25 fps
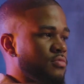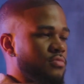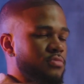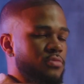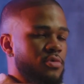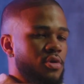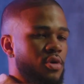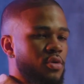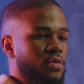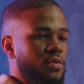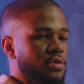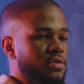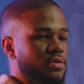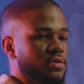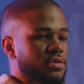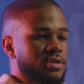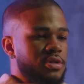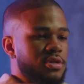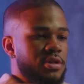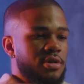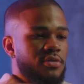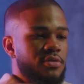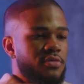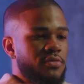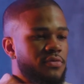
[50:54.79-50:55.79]
Know
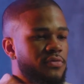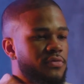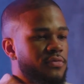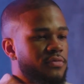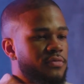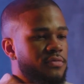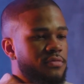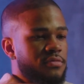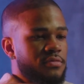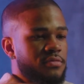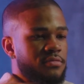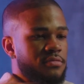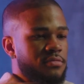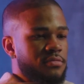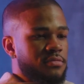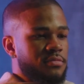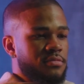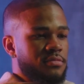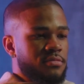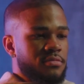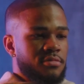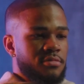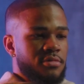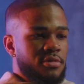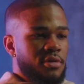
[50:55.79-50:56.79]
yourself,
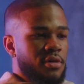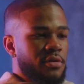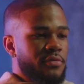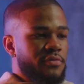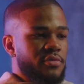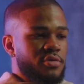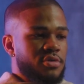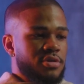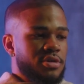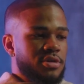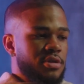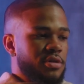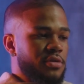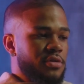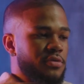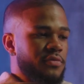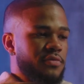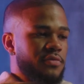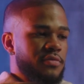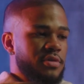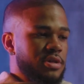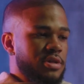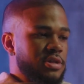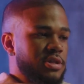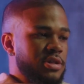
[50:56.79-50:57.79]
love
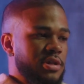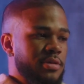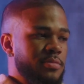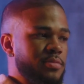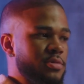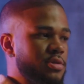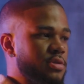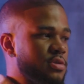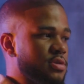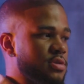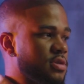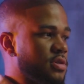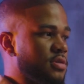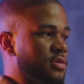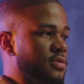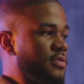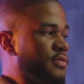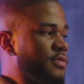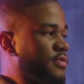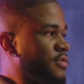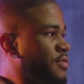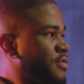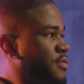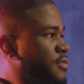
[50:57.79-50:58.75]
yourself, accept yourself.